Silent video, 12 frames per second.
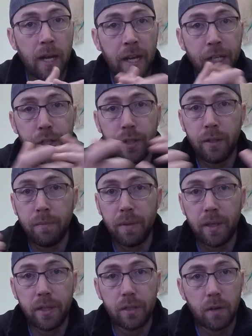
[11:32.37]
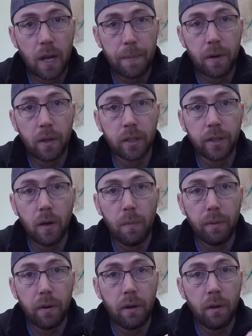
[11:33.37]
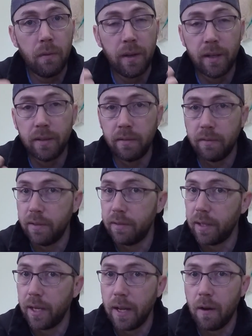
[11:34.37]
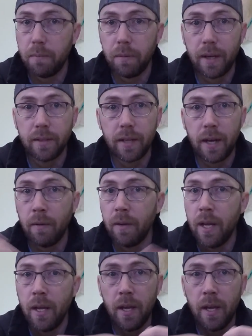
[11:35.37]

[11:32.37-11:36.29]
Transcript: I should be strapping on the GoPro and just seeing how it plays out